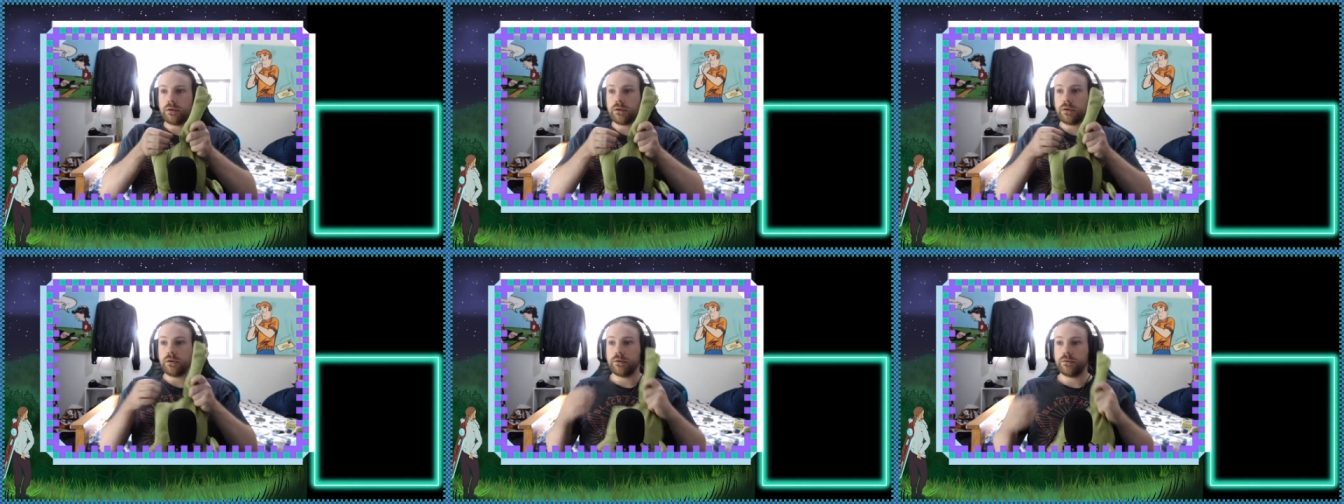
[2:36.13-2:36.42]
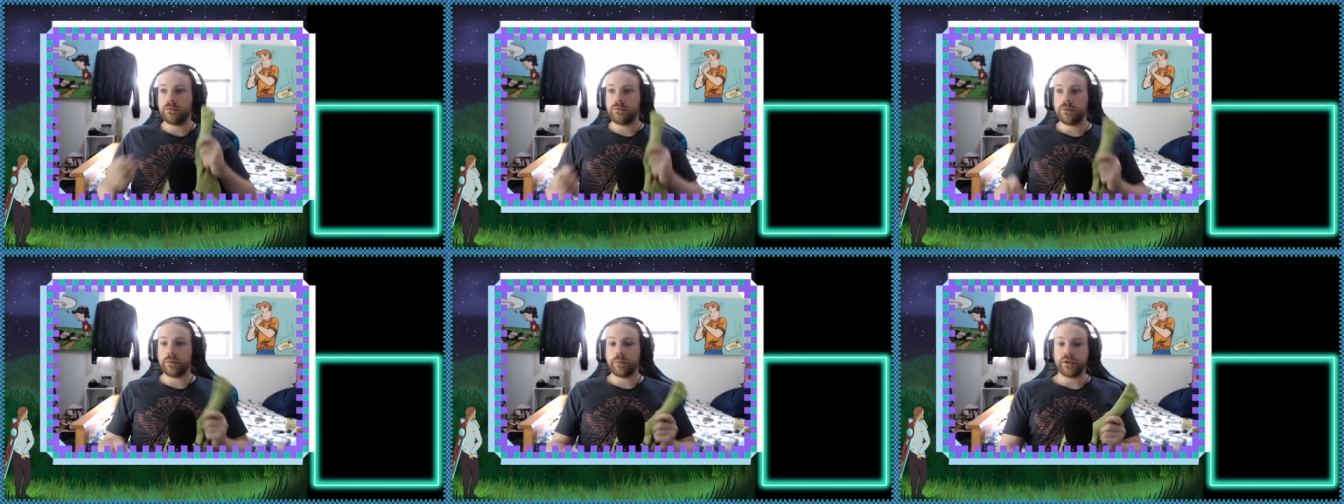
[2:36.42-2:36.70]

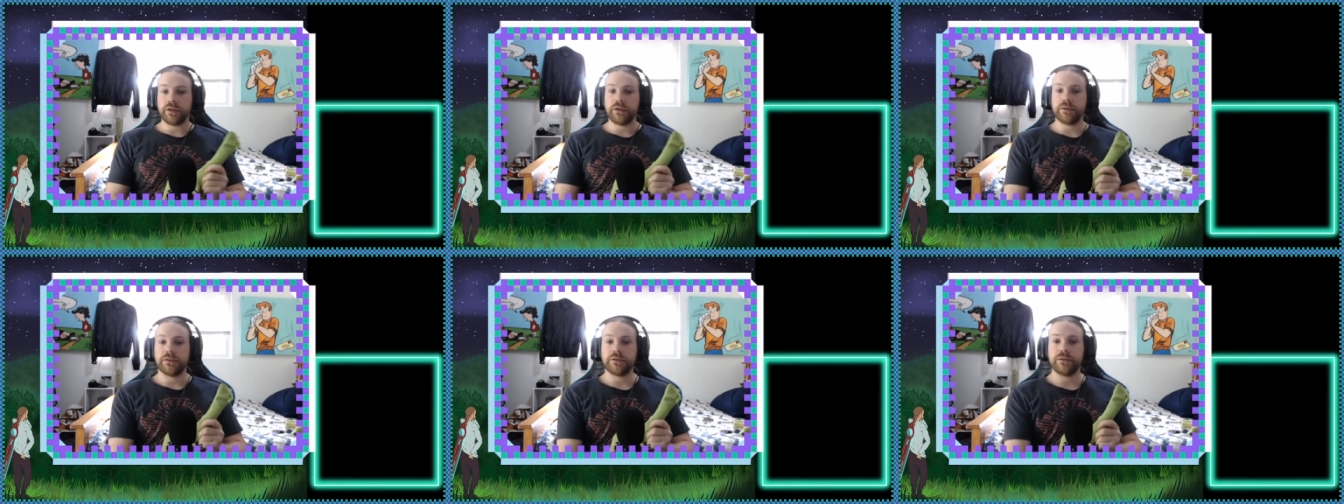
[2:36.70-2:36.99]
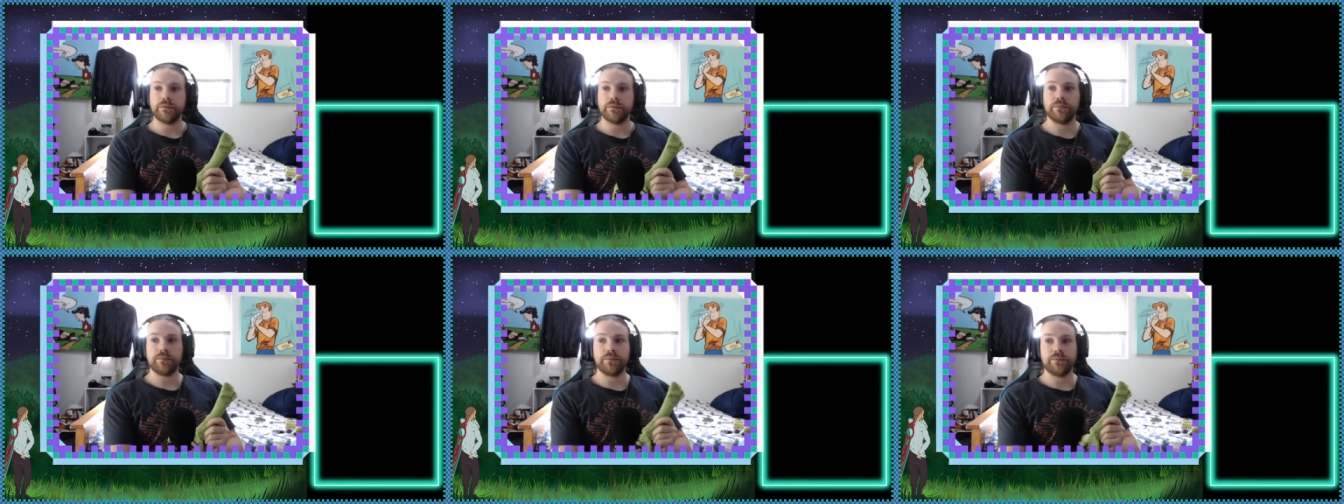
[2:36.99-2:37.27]
of the
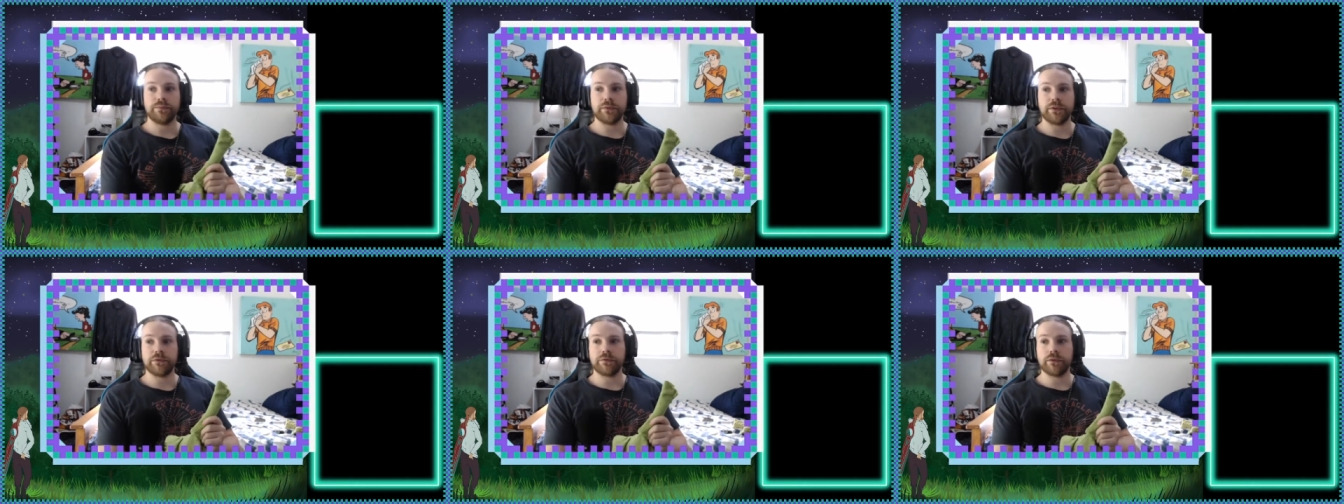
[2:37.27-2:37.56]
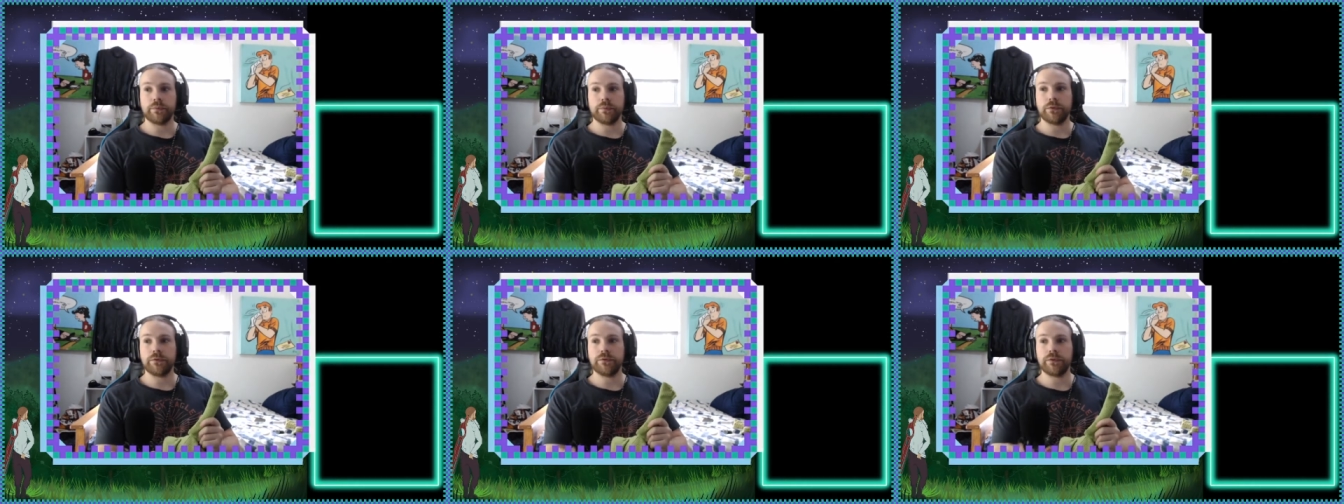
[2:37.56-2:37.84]
piece. Move
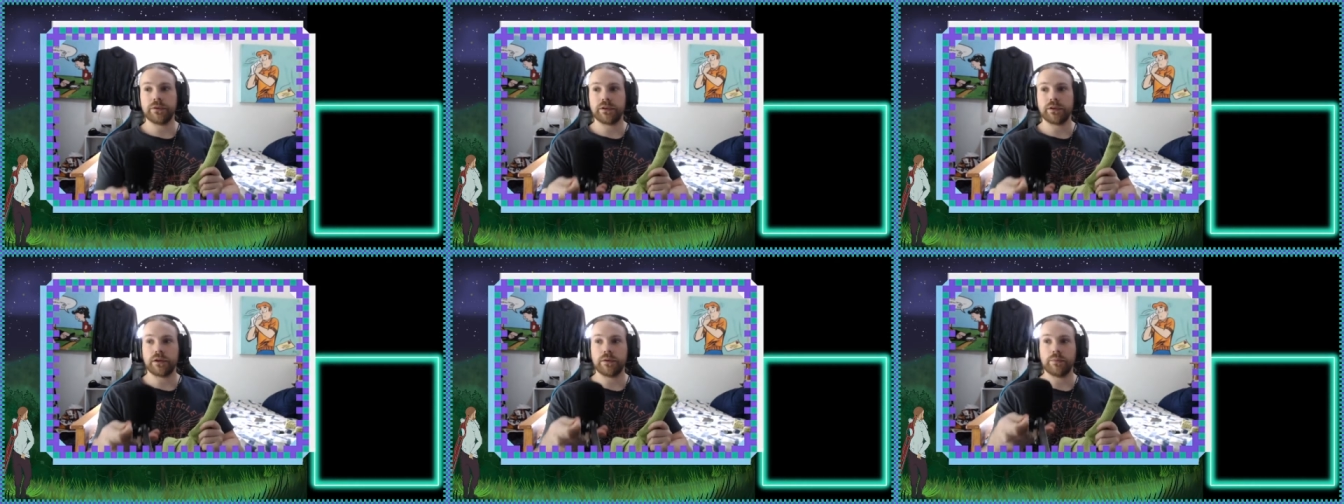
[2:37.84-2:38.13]
the